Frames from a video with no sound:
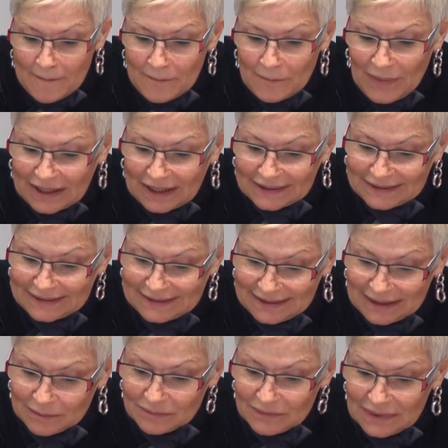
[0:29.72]

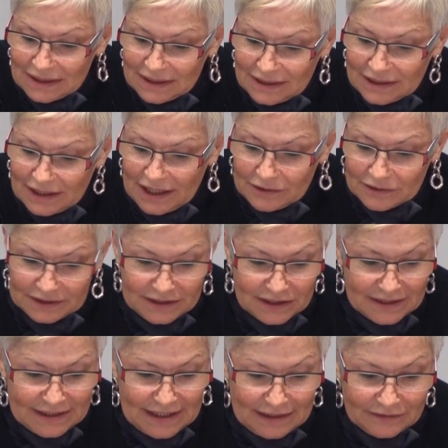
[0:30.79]
Maxim, the
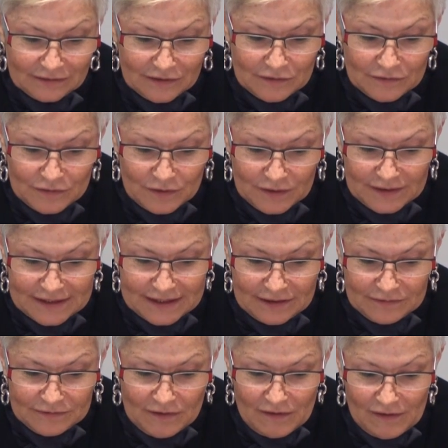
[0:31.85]
Heritage Center for the
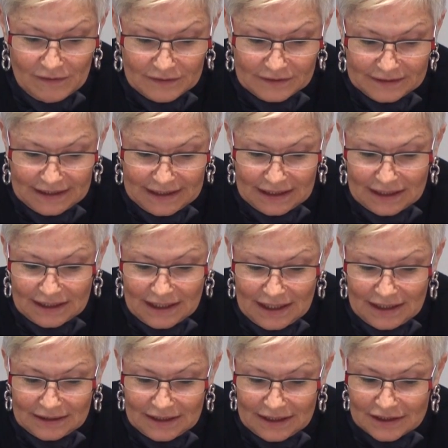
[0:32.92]
Sephardic
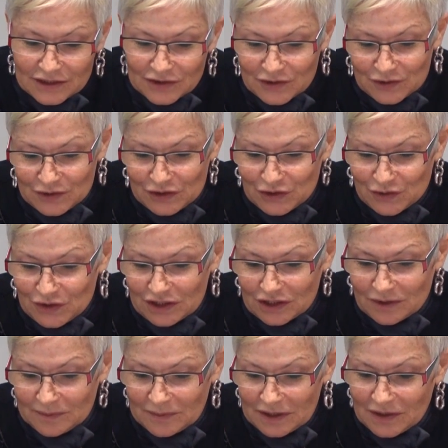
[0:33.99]
and Eastern Jewish
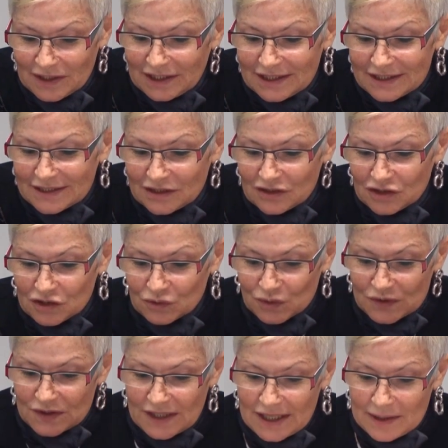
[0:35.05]
Communities in
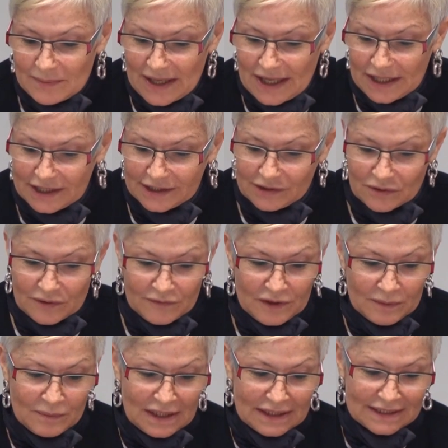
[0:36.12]
Jerusalem, editor of
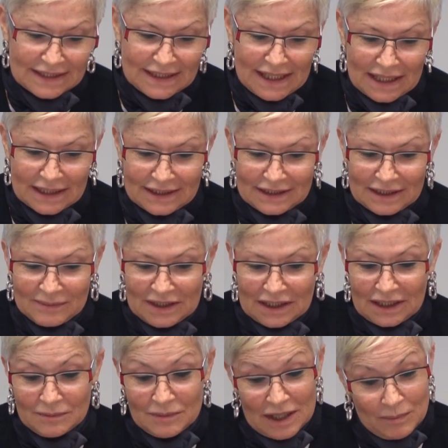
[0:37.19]
the monthly
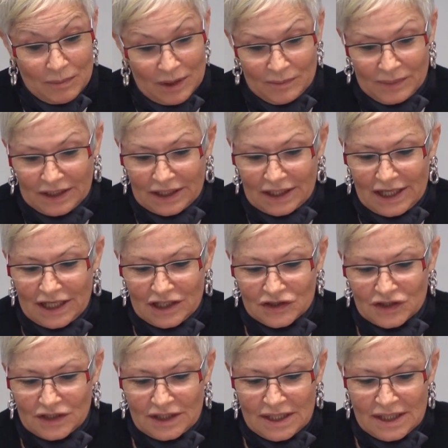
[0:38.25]
academic email
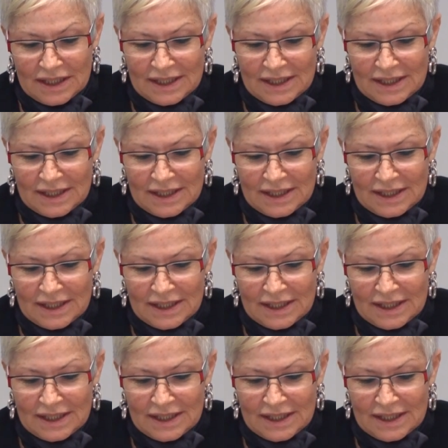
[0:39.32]
publication